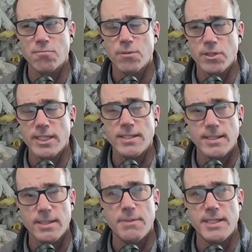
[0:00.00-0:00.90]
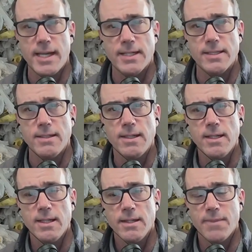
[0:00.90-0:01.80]
really intimidated
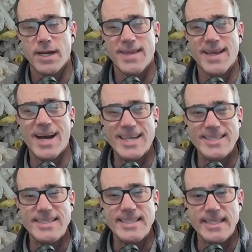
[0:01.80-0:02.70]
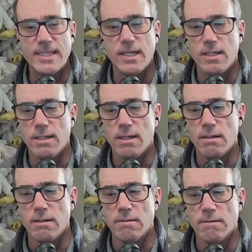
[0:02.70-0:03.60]
by the idea
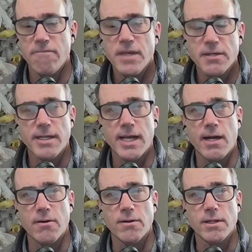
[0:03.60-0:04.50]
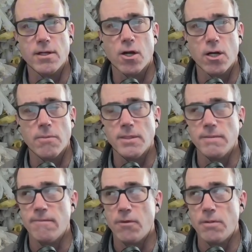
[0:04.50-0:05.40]
of figuring out the
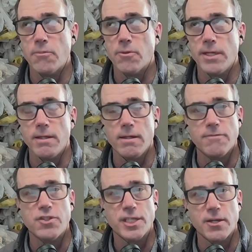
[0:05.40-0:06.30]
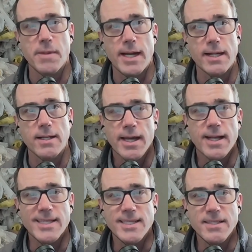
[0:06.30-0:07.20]
carbon footprint of ChicoBag.
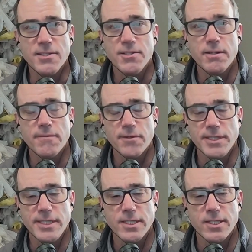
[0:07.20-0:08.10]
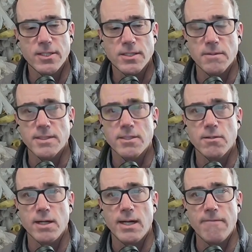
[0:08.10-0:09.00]
And I didn't do it for years
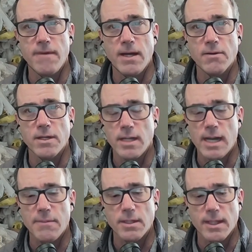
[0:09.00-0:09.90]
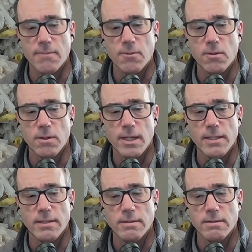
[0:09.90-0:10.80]
until I found the climate label.
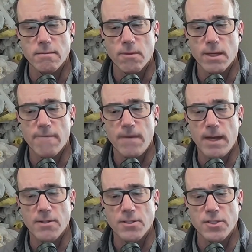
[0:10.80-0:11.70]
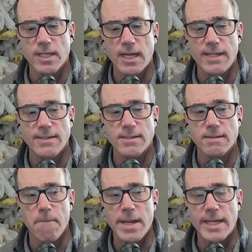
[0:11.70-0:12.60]
And what I found is you guys
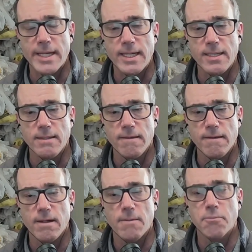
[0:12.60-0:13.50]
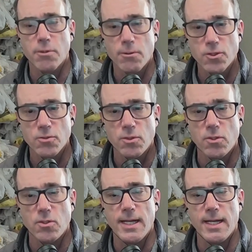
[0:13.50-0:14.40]
make it
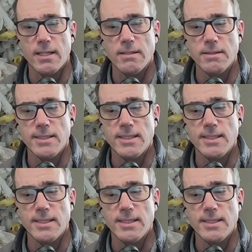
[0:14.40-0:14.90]
approachable and